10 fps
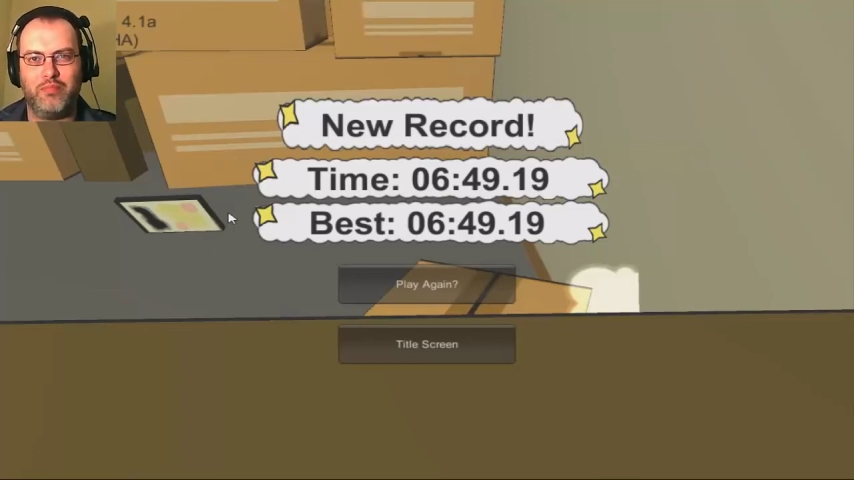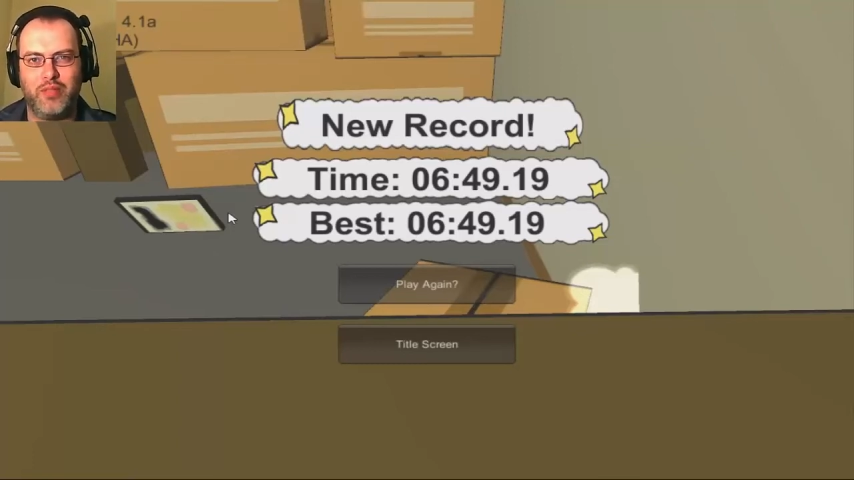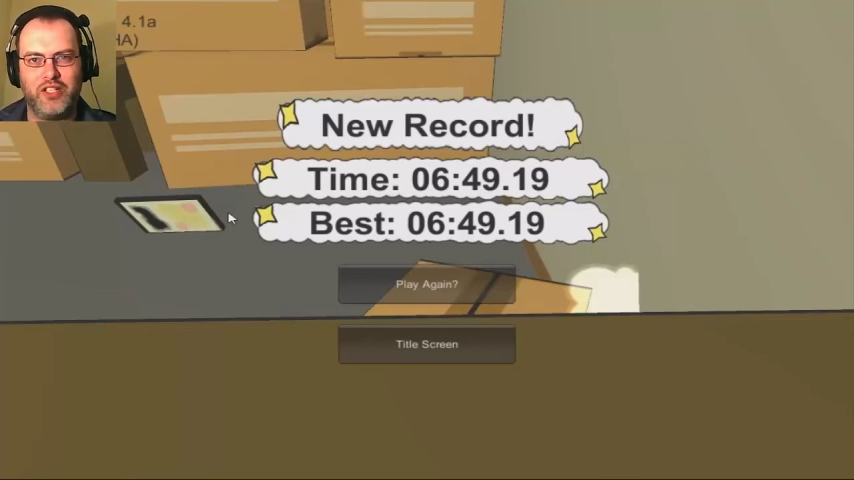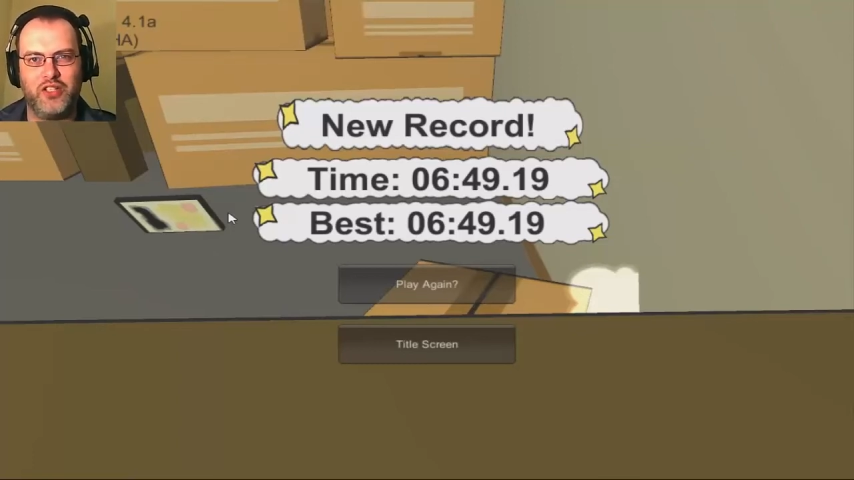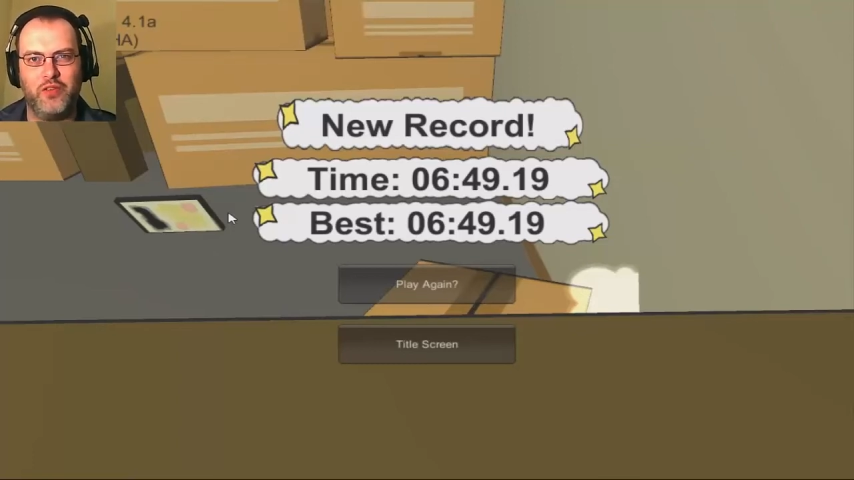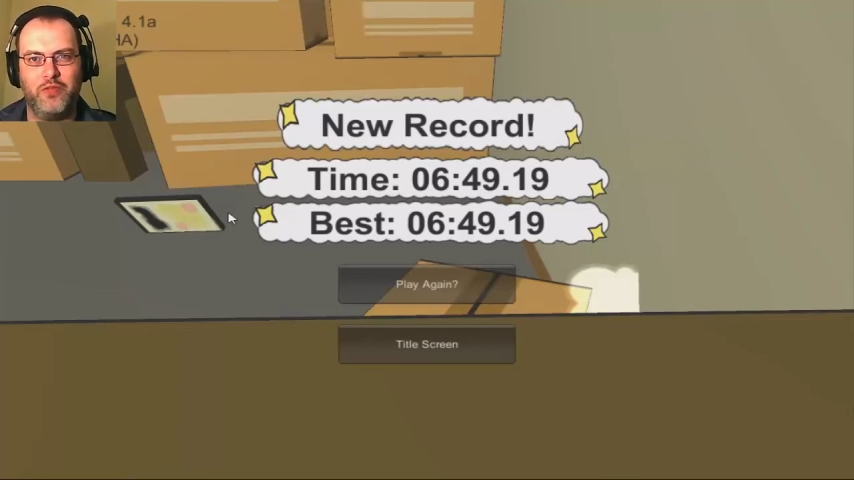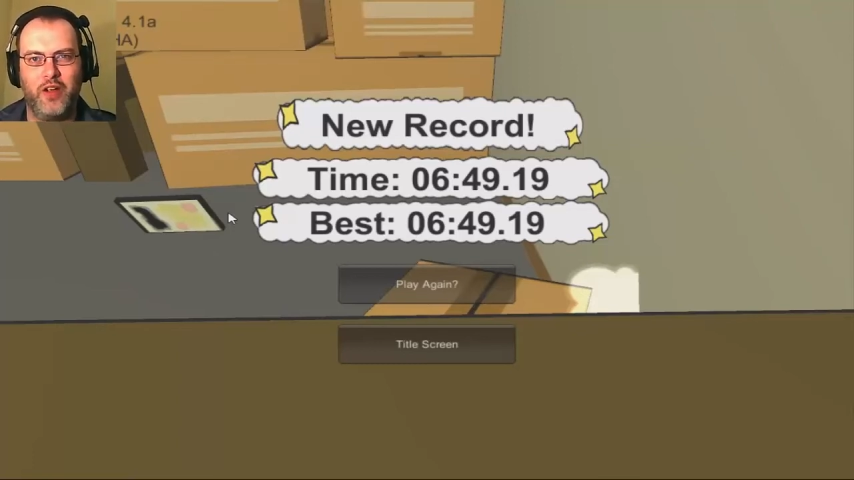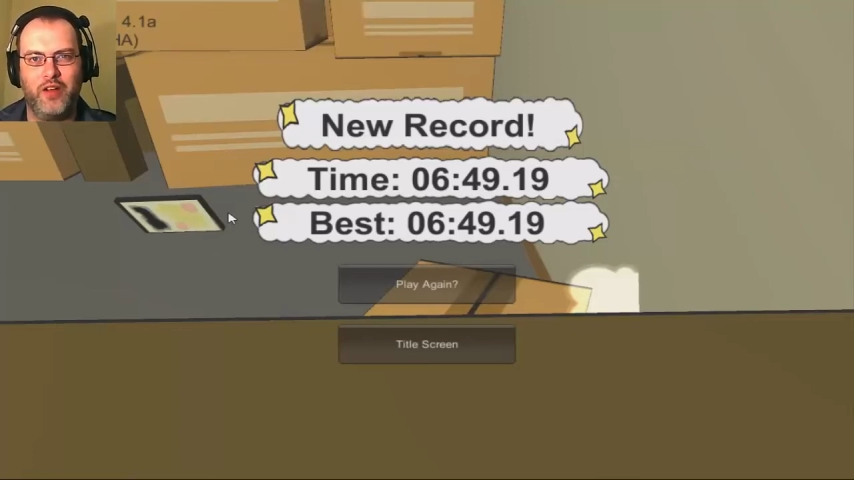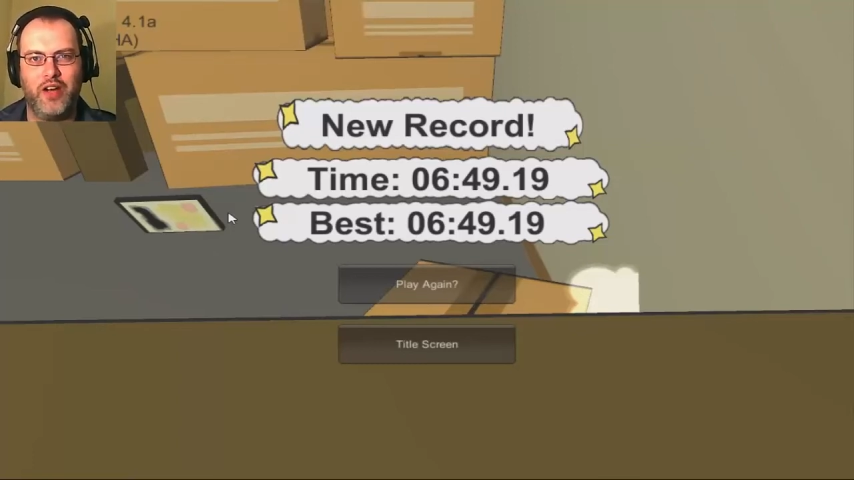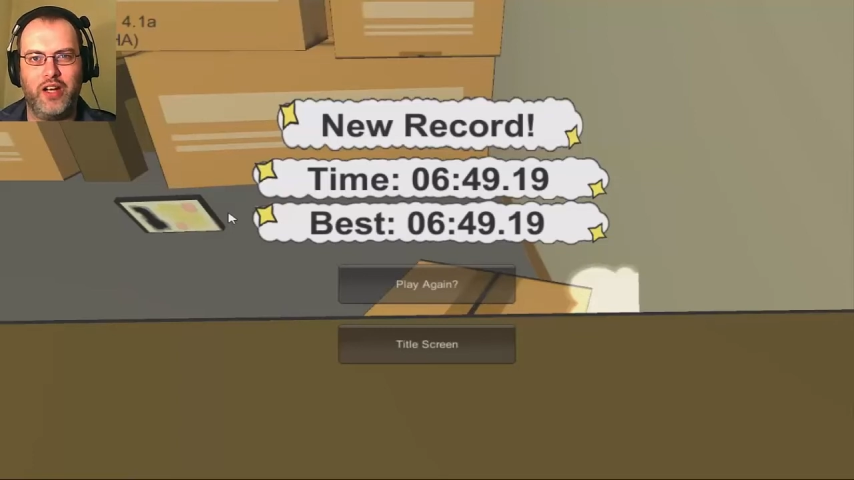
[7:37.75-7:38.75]
please do
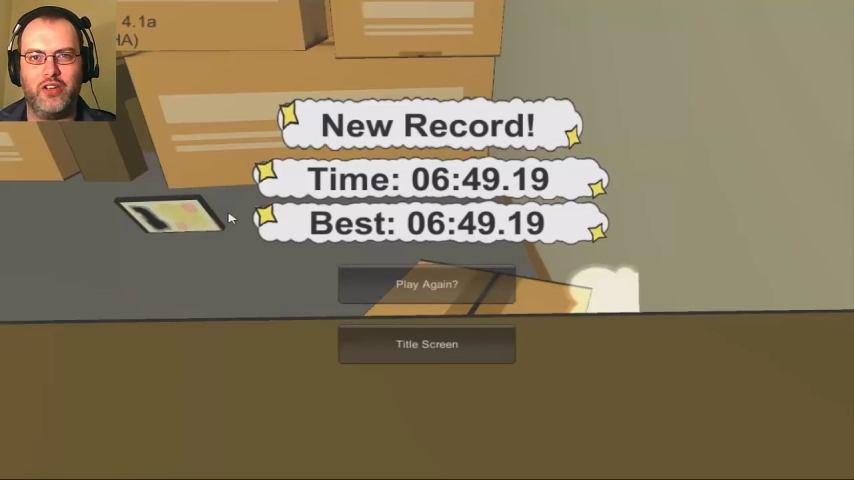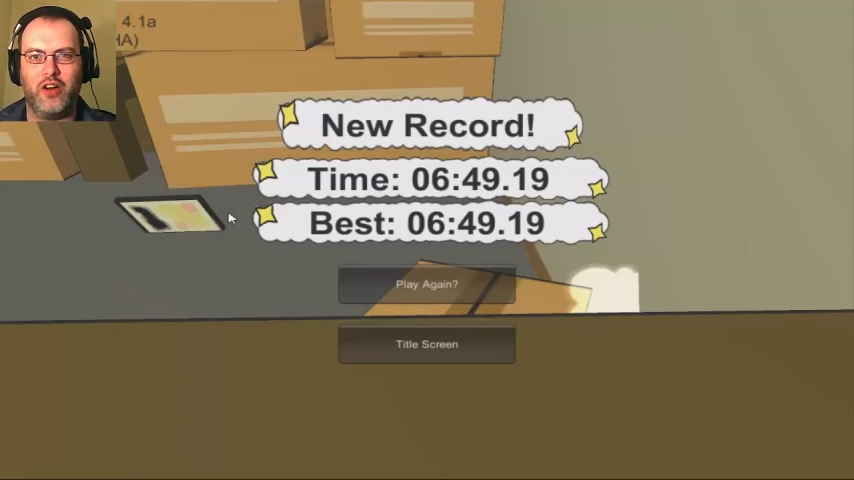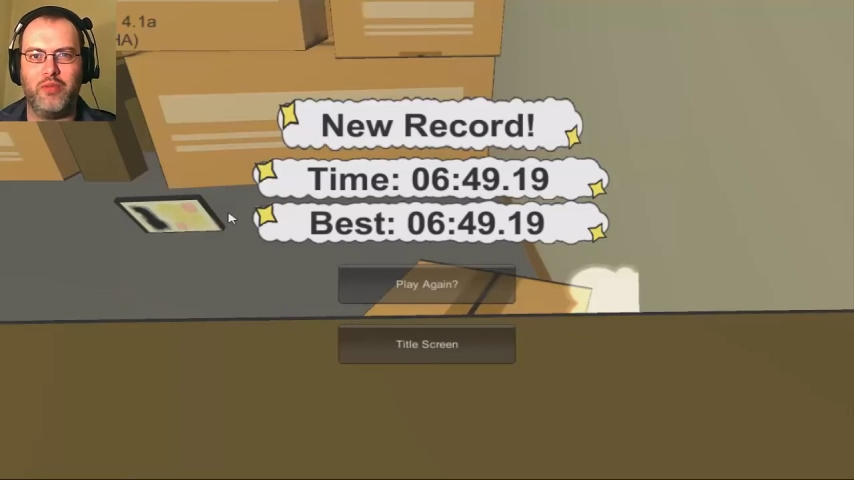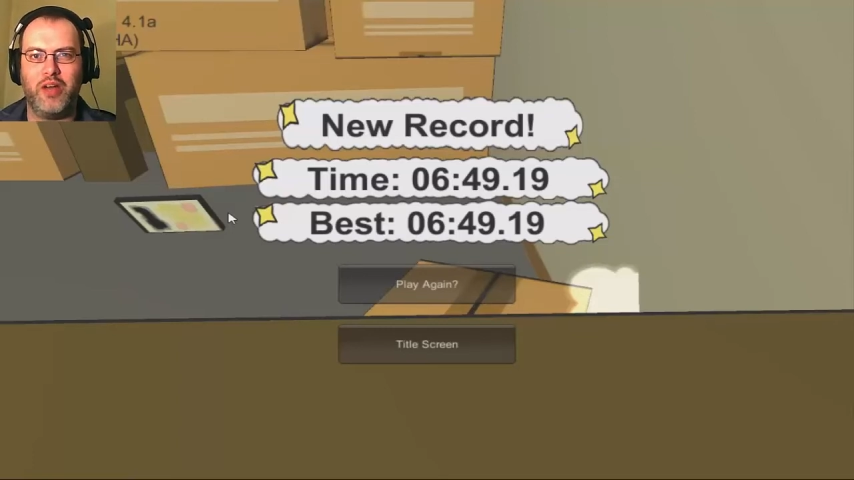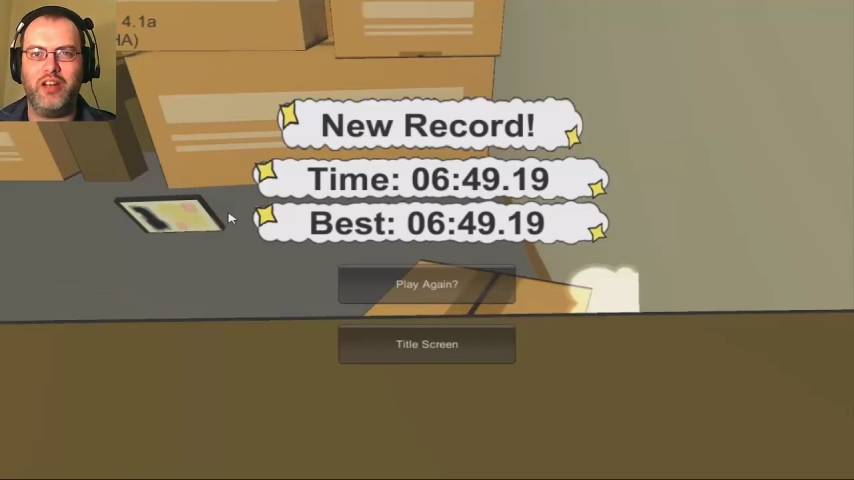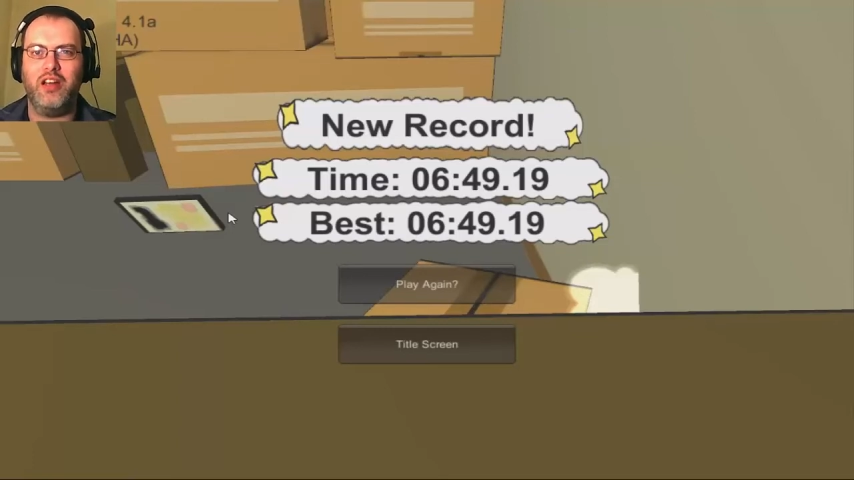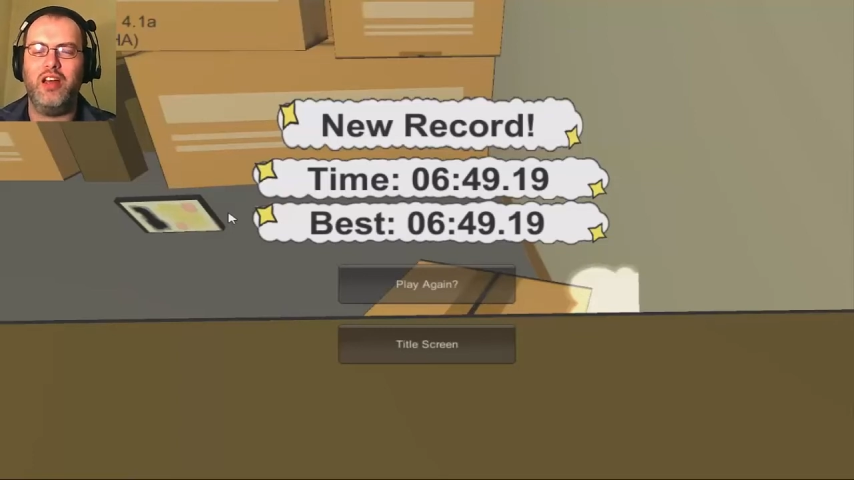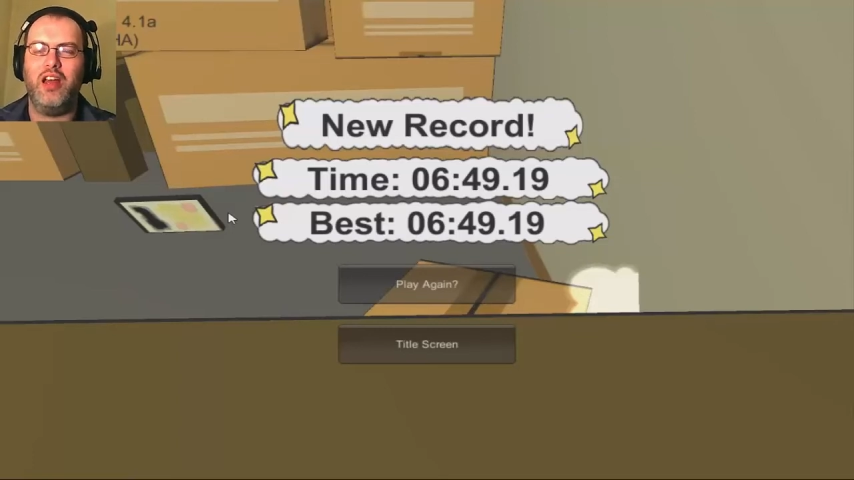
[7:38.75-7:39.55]
favourite and comment.